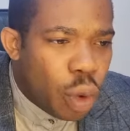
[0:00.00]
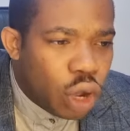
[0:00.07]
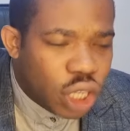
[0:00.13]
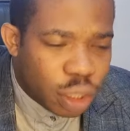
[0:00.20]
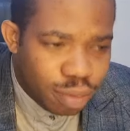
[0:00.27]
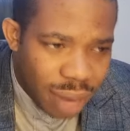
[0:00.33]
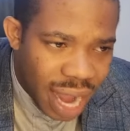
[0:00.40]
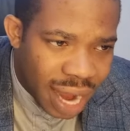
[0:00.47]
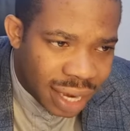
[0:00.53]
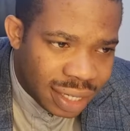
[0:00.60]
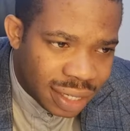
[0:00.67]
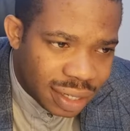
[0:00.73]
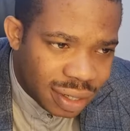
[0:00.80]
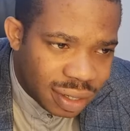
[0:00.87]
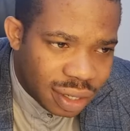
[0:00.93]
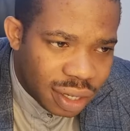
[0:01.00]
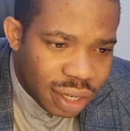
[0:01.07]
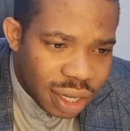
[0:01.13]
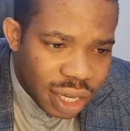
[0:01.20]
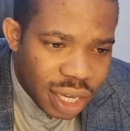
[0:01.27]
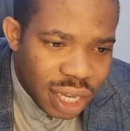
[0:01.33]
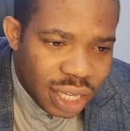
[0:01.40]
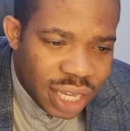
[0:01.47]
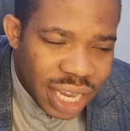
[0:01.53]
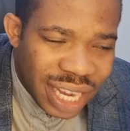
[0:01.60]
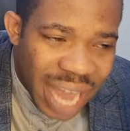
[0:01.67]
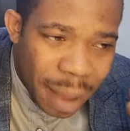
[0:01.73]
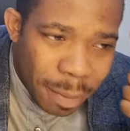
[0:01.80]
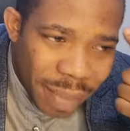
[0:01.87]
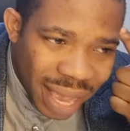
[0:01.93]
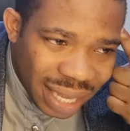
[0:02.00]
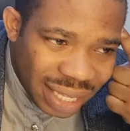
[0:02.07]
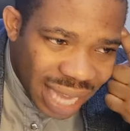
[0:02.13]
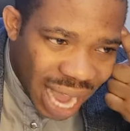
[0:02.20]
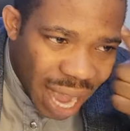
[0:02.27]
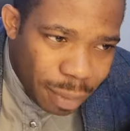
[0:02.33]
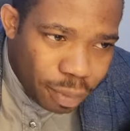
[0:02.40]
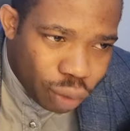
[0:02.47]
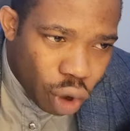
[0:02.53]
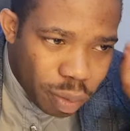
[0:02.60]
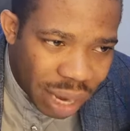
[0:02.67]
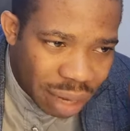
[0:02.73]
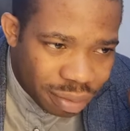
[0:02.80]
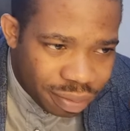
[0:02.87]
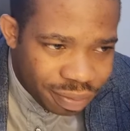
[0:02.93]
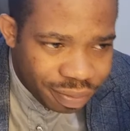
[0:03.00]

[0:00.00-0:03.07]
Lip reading: was mad, is in a mental problem,